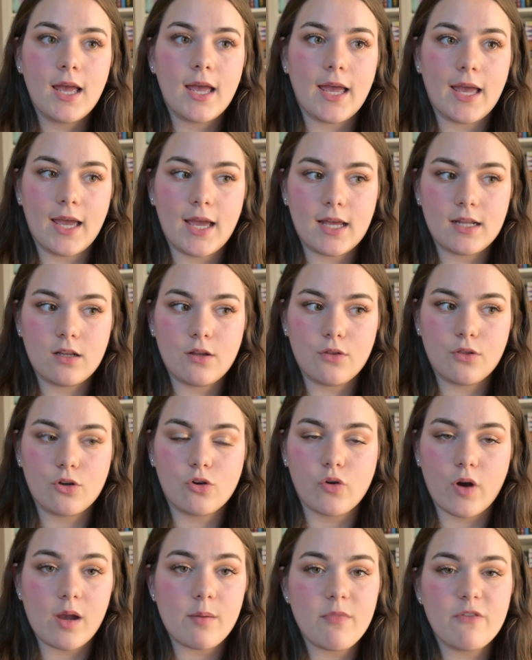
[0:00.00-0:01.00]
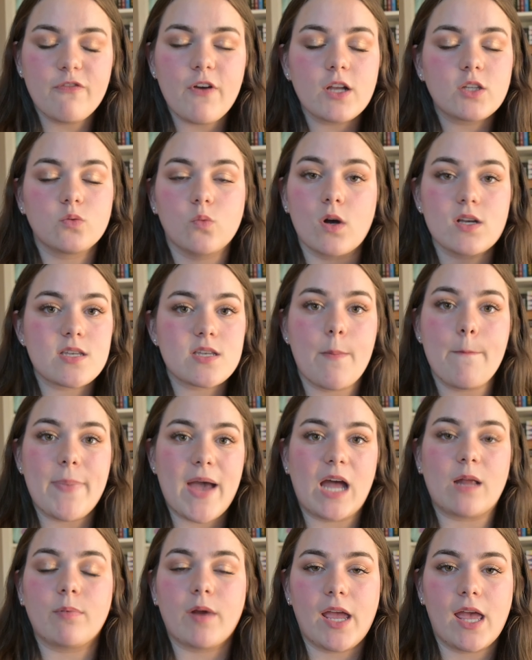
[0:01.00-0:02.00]
And The Graham Effect wasn't
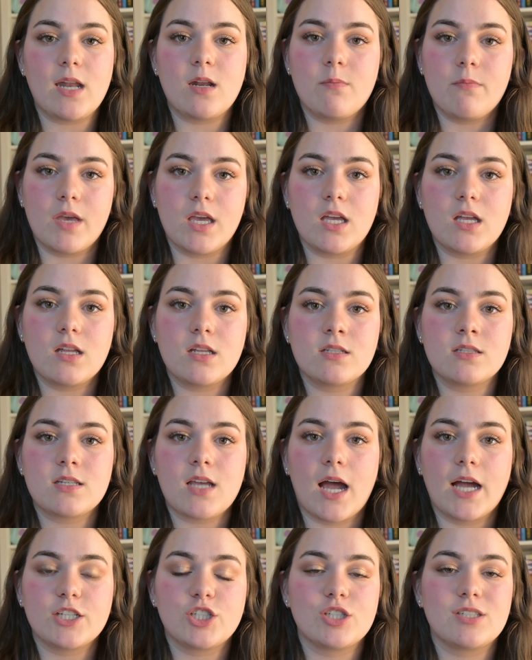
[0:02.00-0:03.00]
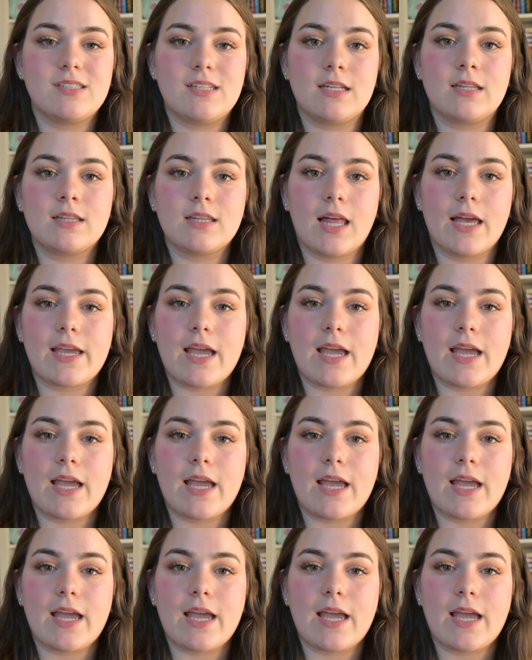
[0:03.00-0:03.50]
bad by any means. I just didn't like